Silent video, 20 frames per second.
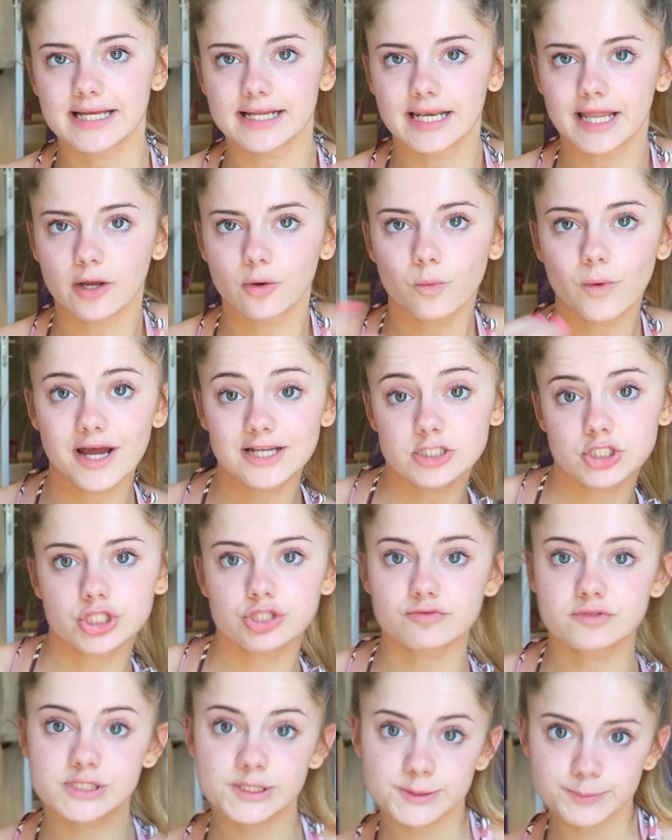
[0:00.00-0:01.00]
and like where does
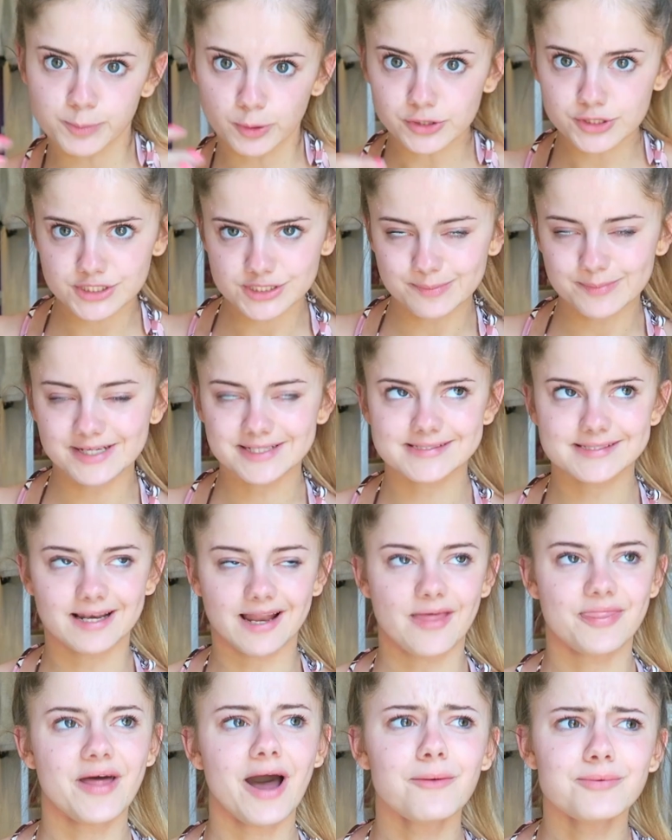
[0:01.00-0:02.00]
the responsibility,
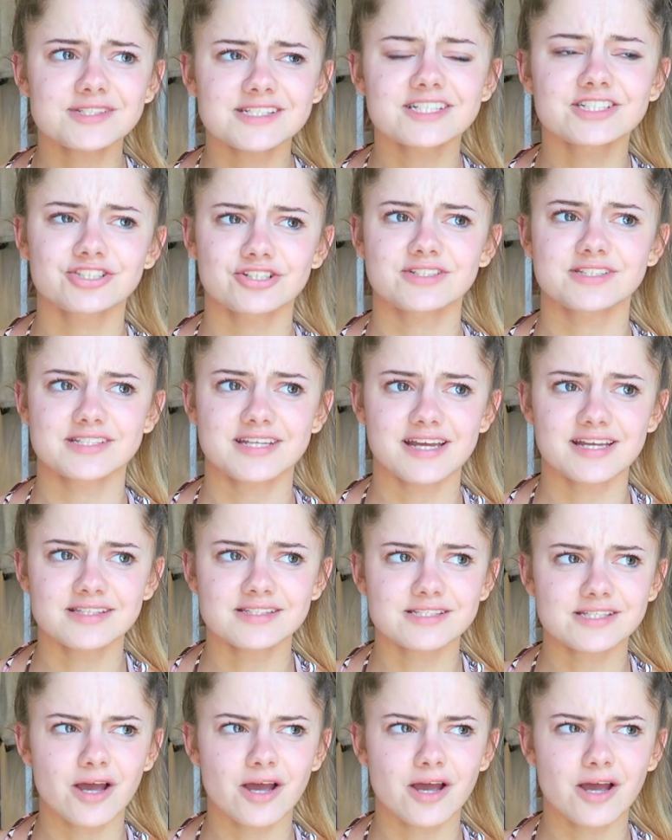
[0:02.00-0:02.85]
like that was interesting.